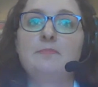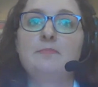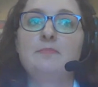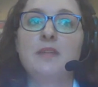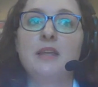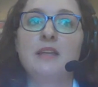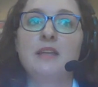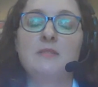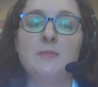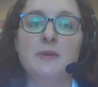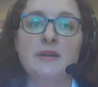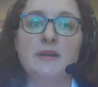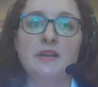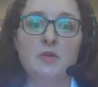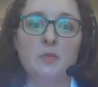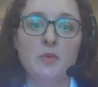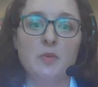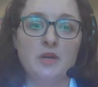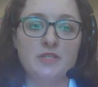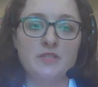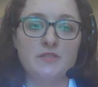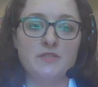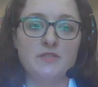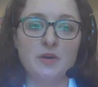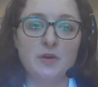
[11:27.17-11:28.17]
It's been in the
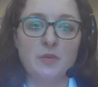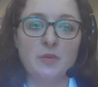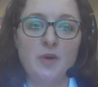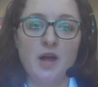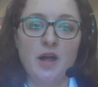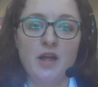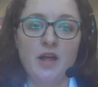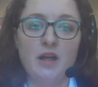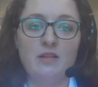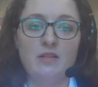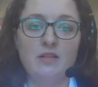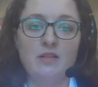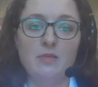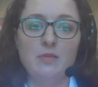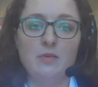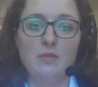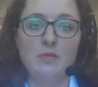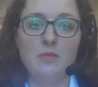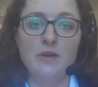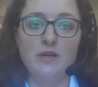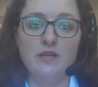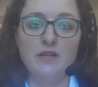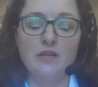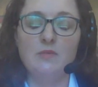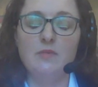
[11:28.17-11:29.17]
works for a while, and we're
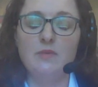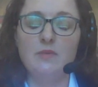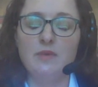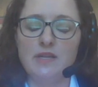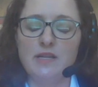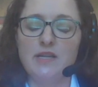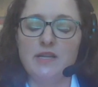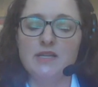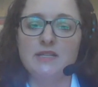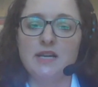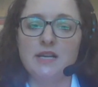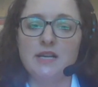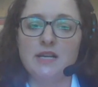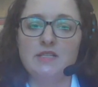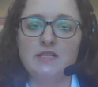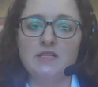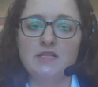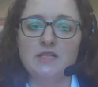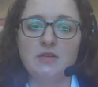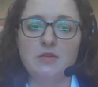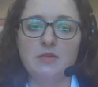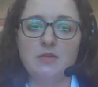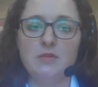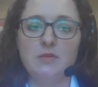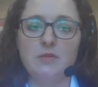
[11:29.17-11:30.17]
really, really excited
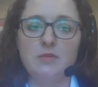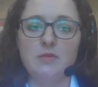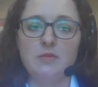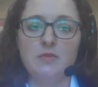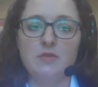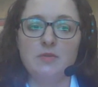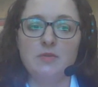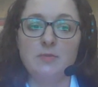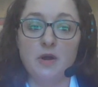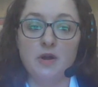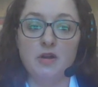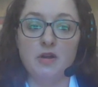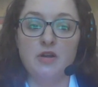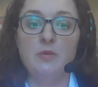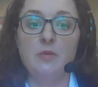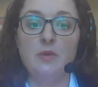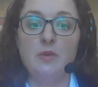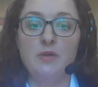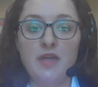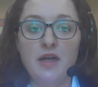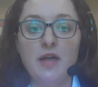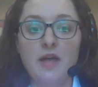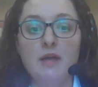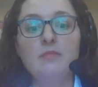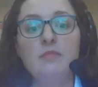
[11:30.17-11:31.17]
to partner
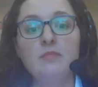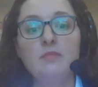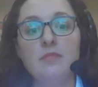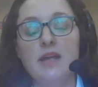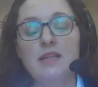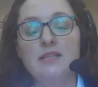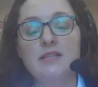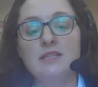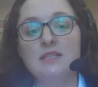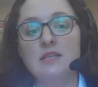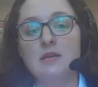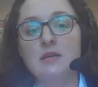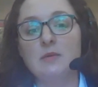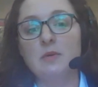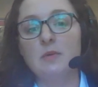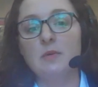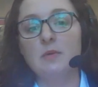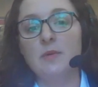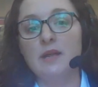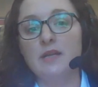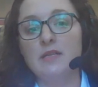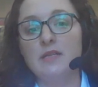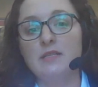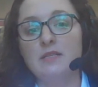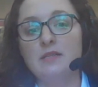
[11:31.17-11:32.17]
with them and to see where
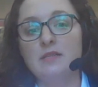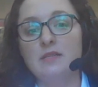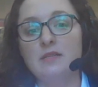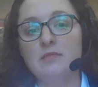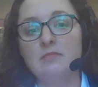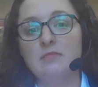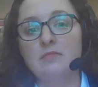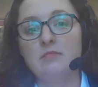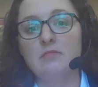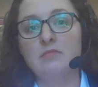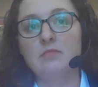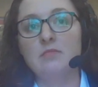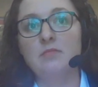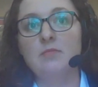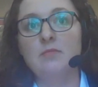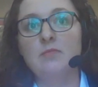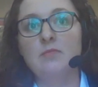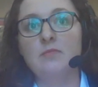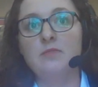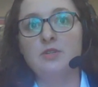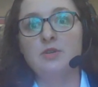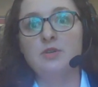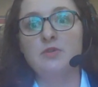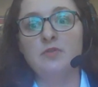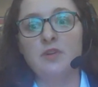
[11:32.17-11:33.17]
we can
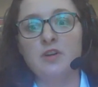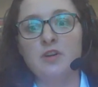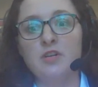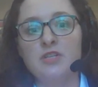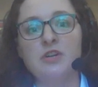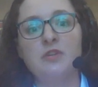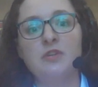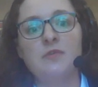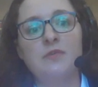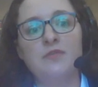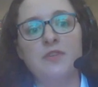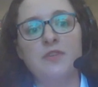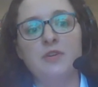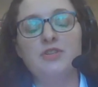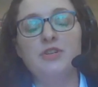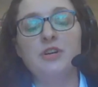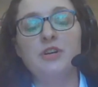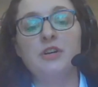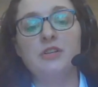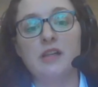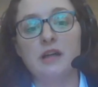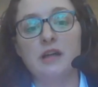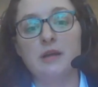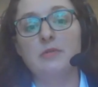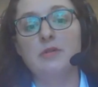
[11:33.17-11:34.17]
do future
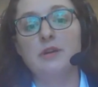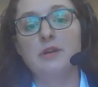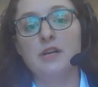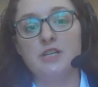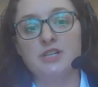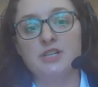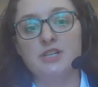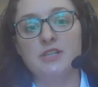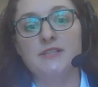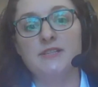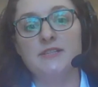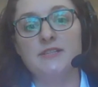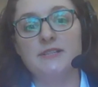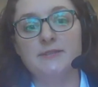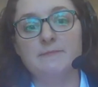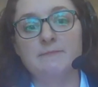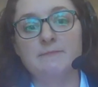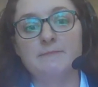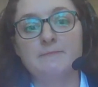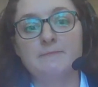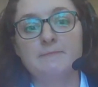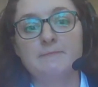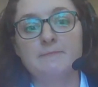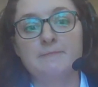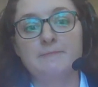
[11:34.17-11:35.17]
collaborations.
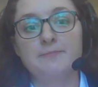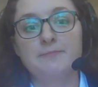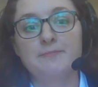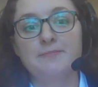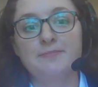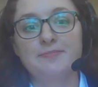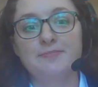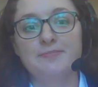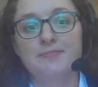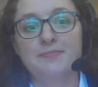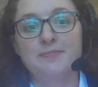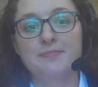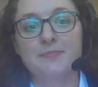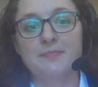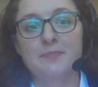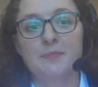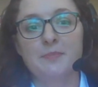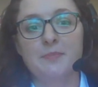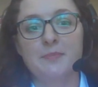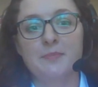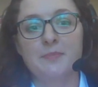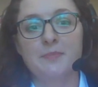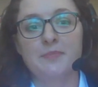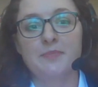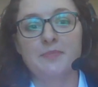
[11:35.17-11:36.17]

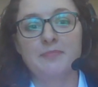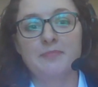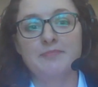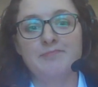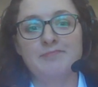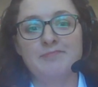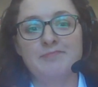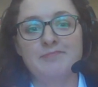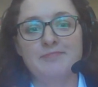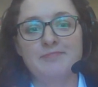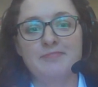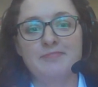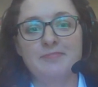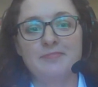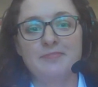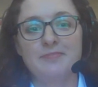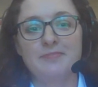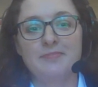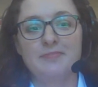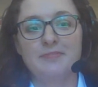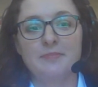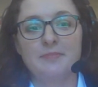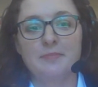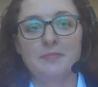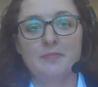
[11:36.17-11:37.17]
Can you tell us a little bit more
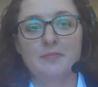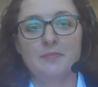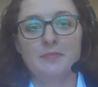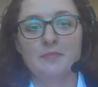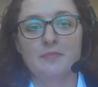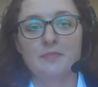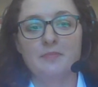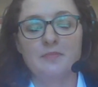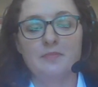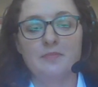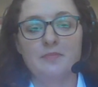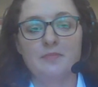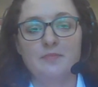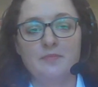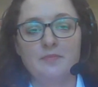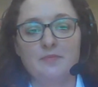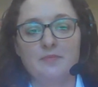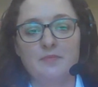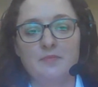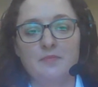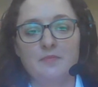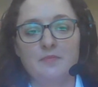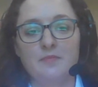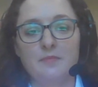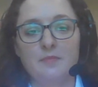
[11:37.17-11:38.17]
about your upcoming
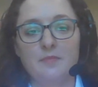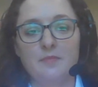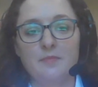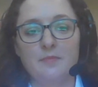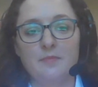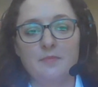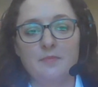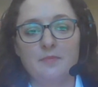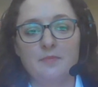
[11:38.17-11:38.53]
virtual event?